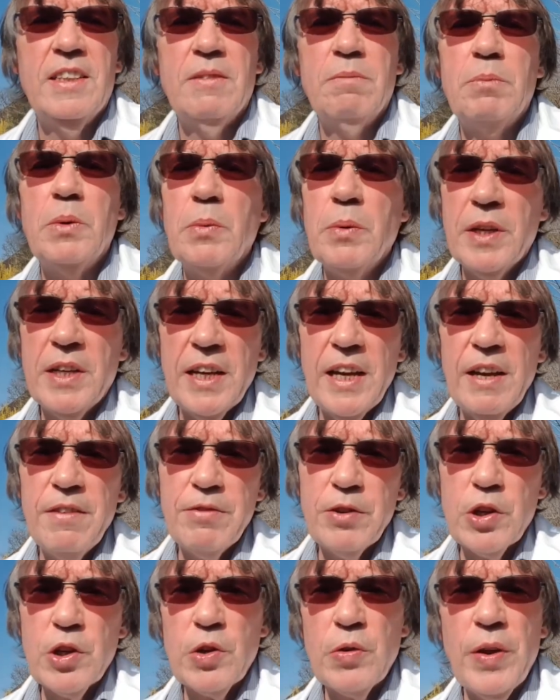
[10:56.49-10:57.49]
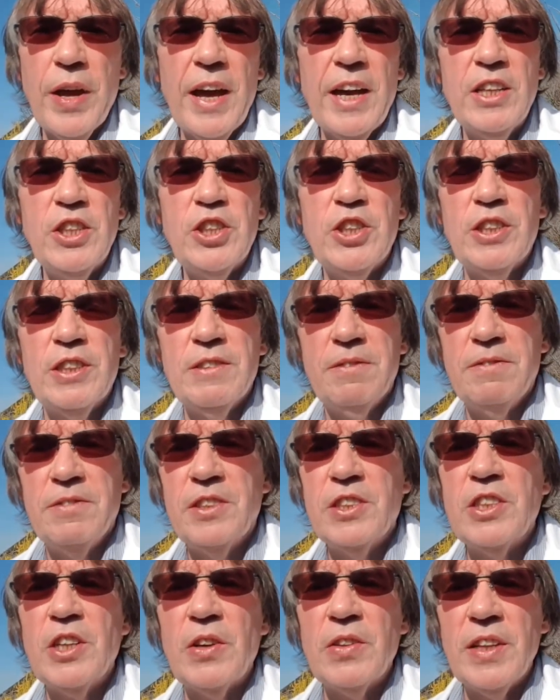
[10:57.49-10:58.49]
but we care for creation
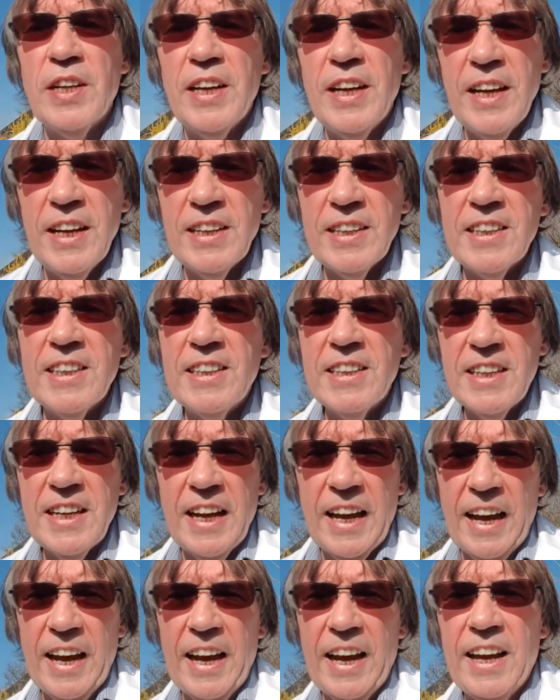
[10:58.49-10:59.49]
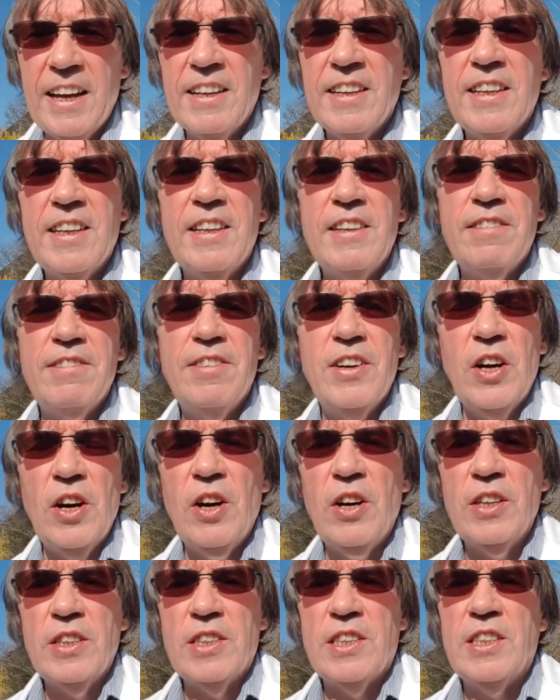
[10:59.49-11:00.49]
so that it can care for
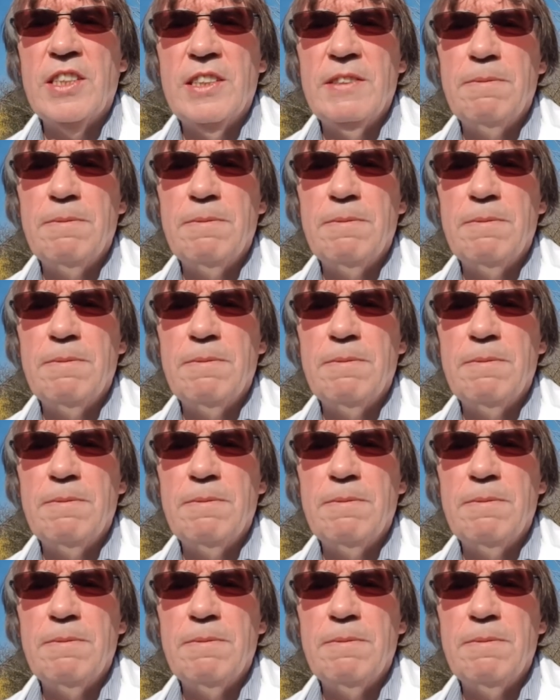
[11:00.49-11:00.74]
us.